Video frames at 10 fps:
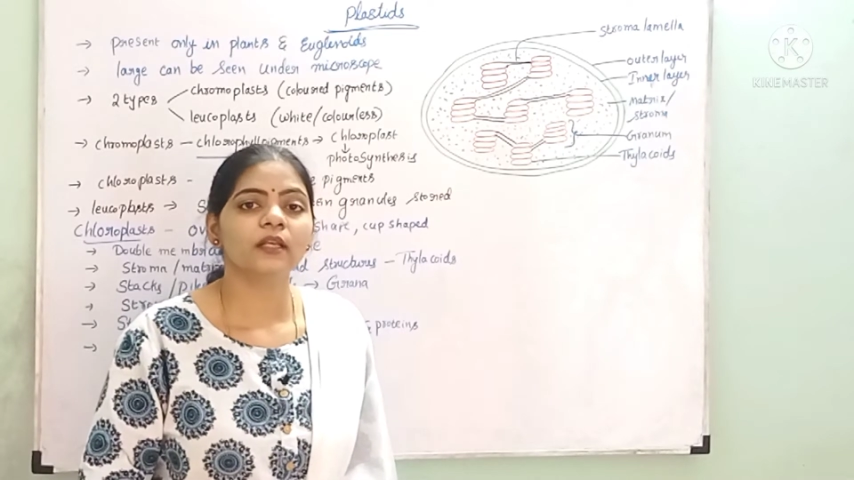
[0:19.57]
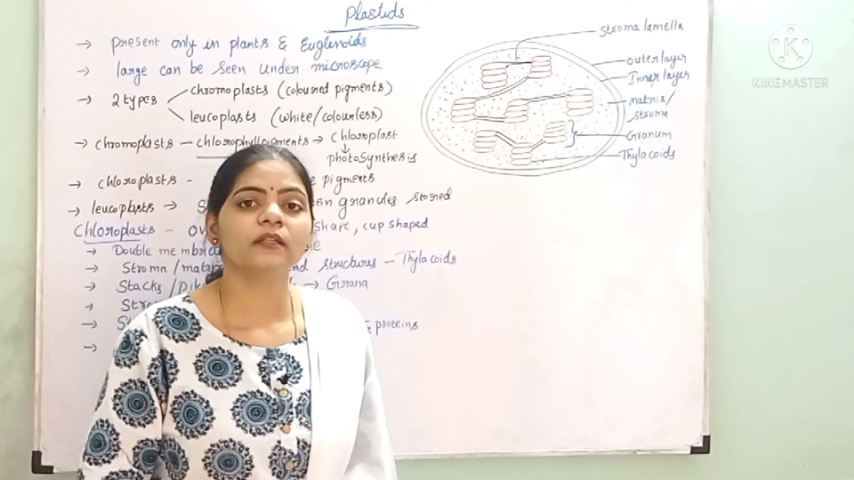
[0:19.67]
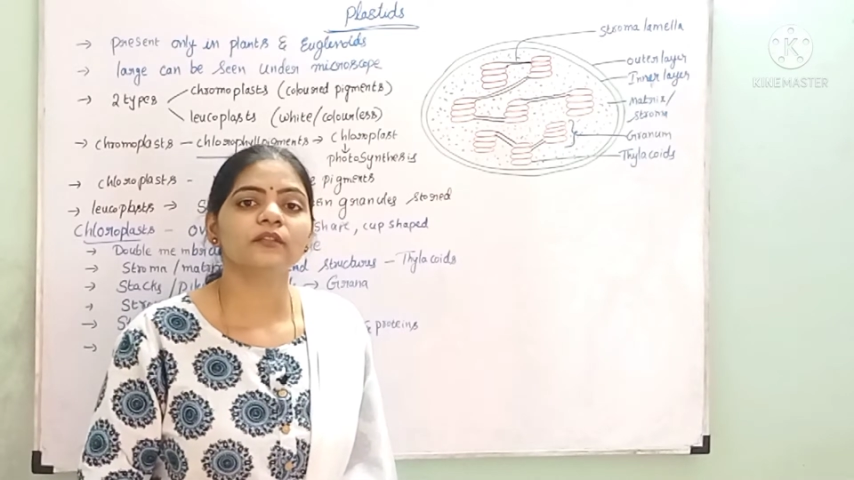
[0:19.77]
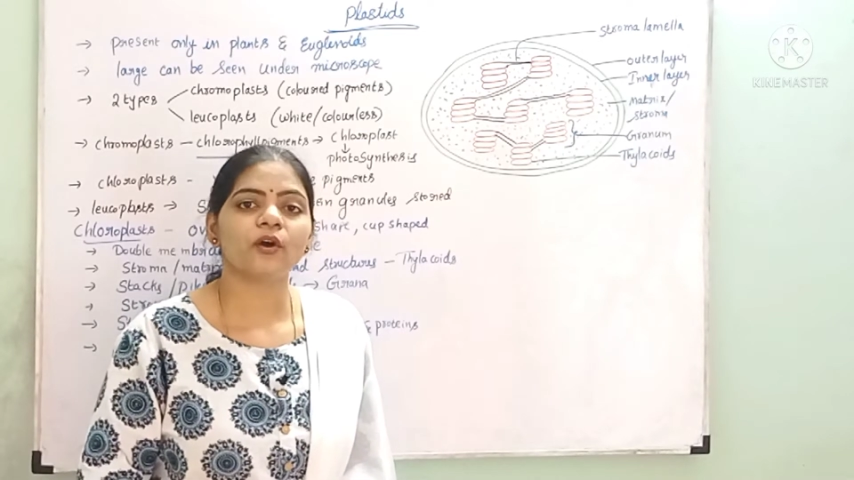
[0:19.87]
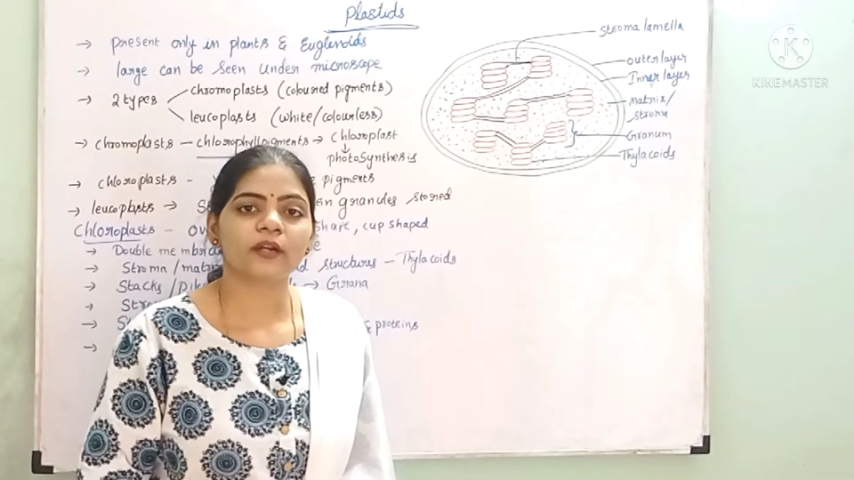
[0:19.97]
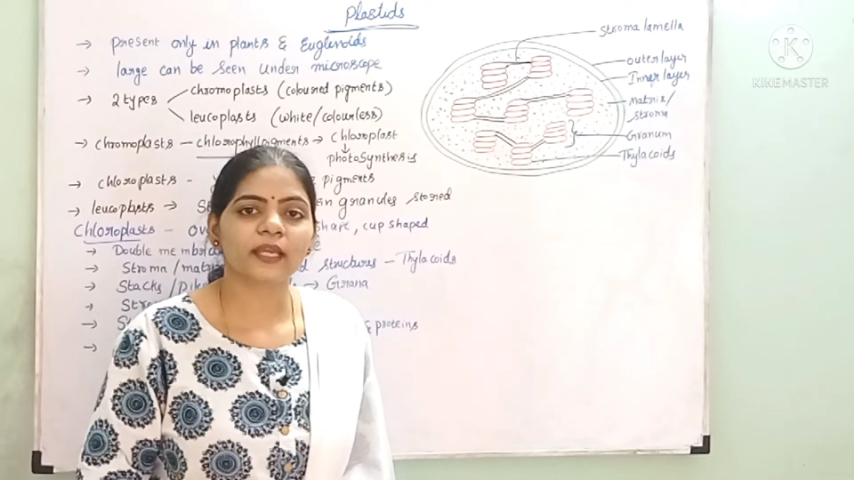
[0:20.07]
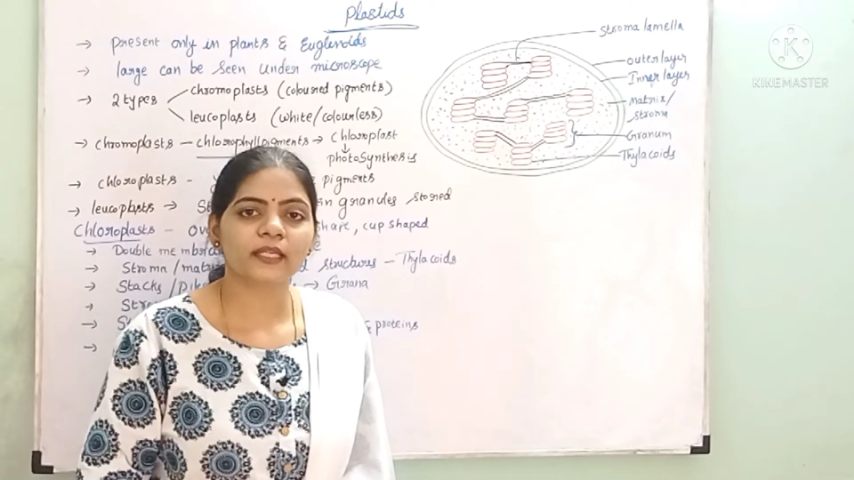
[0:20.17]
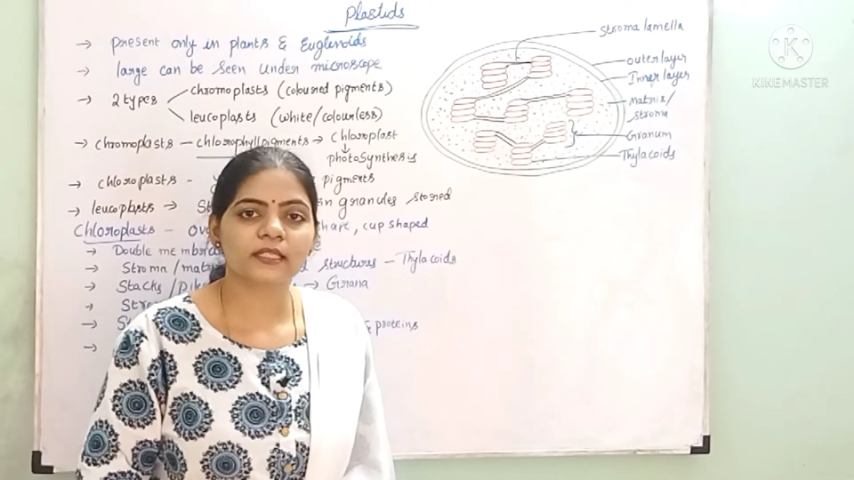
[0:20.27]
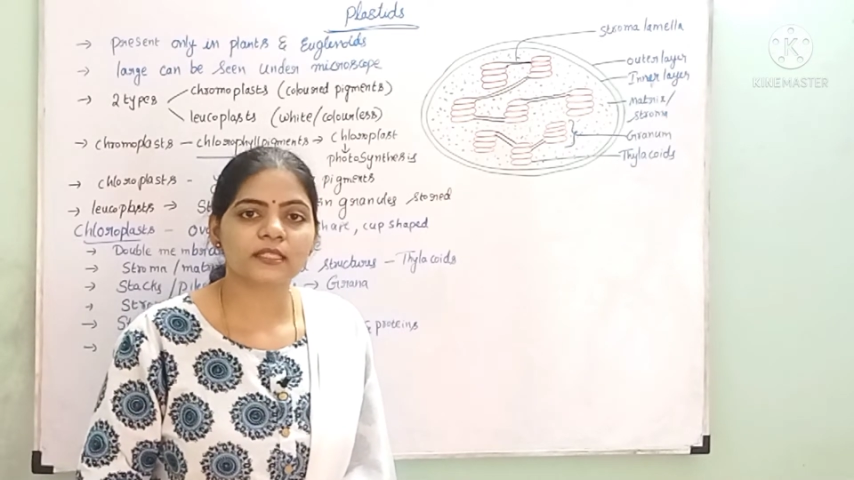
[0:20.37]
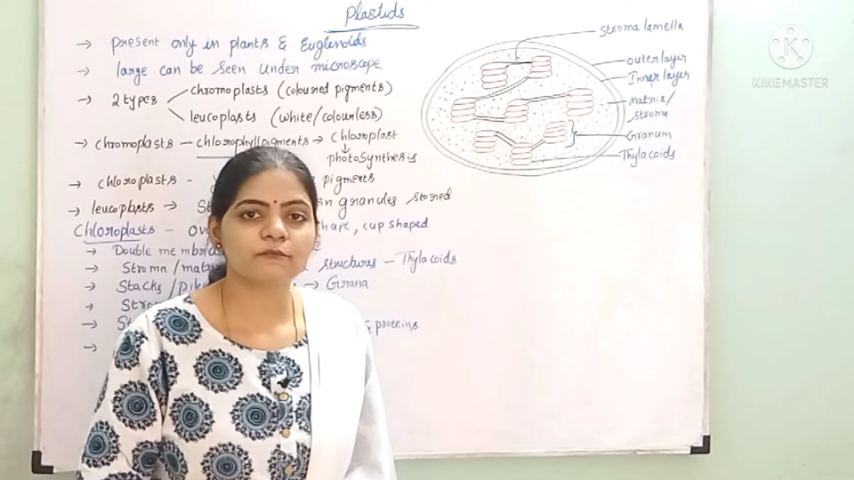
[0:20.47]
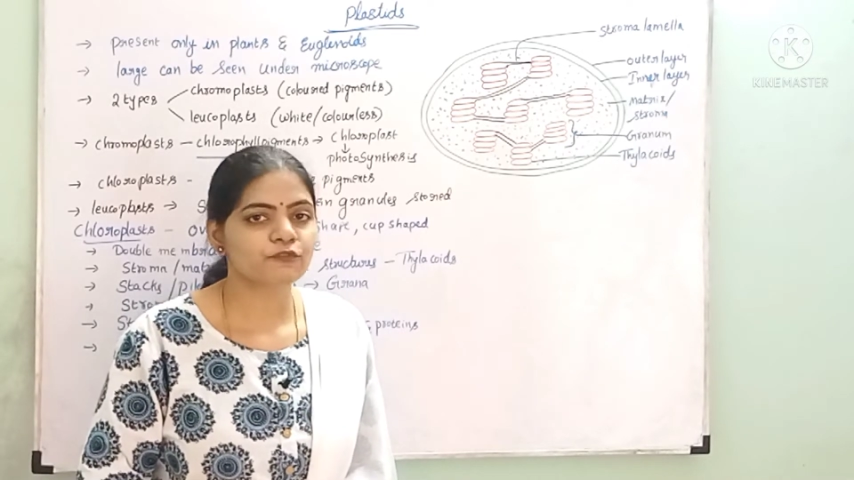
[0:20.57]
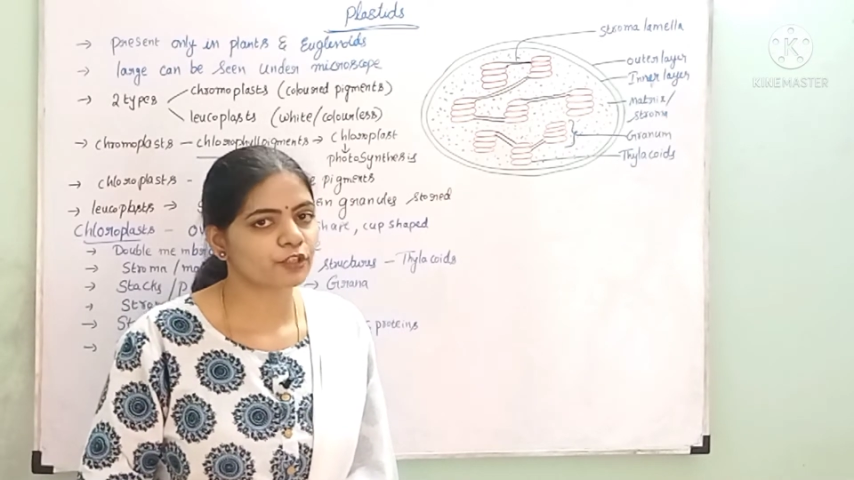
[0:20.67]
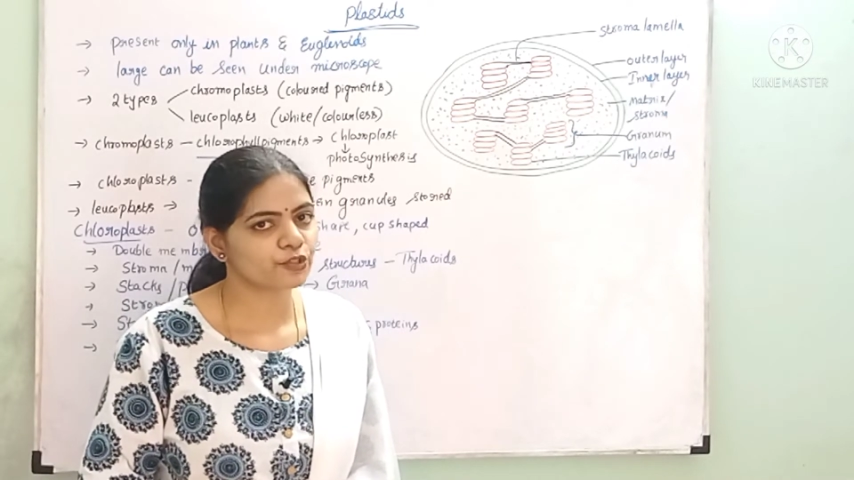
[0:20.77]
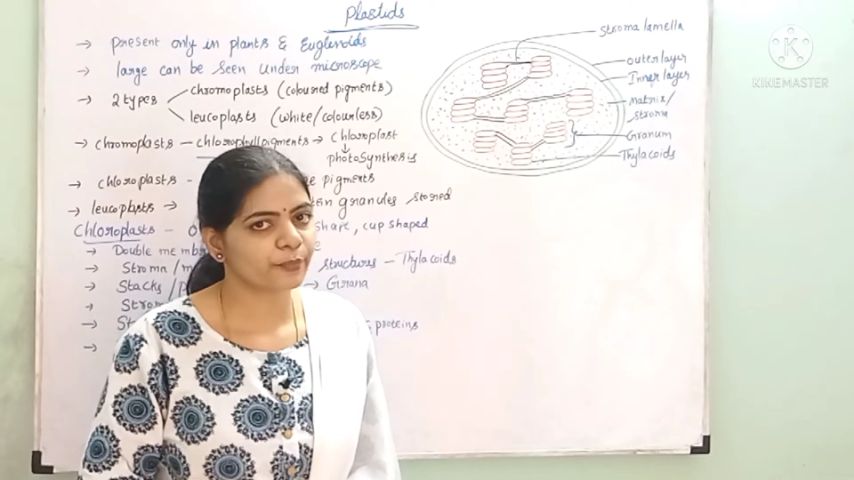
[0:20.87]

The organisms which